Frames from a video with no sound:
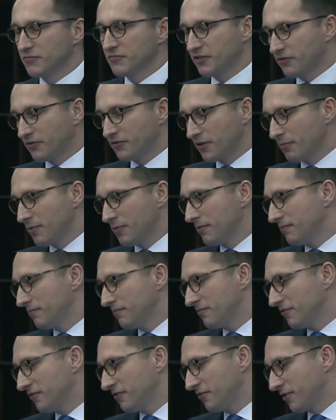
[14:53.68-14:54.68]

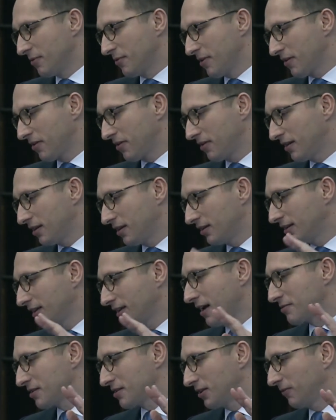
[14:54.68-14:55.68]
From a
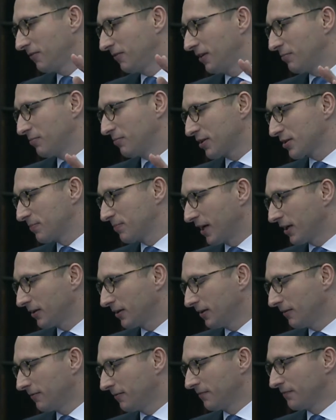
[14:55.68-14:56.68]
30,000 feet
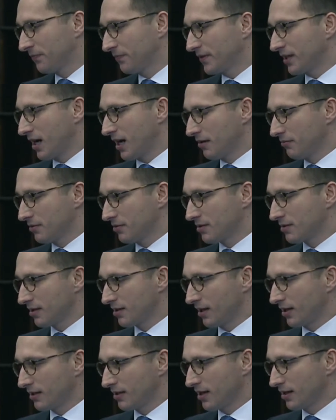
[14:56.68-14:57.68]
perspective, I would
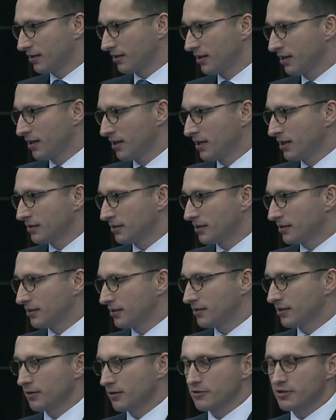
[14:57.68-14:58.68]
say that the
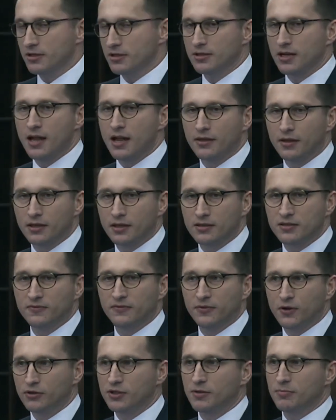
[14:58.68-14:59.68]
disclosure standards
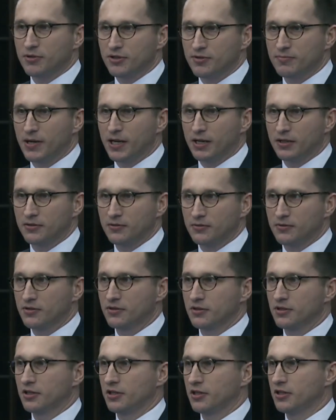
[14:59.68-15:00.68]
for the prospectus
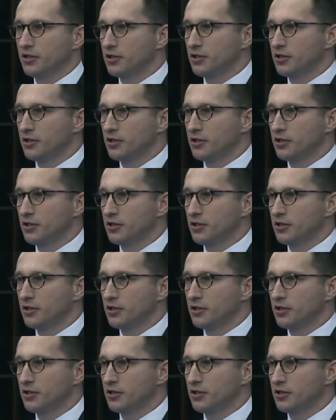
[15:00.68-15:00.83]
in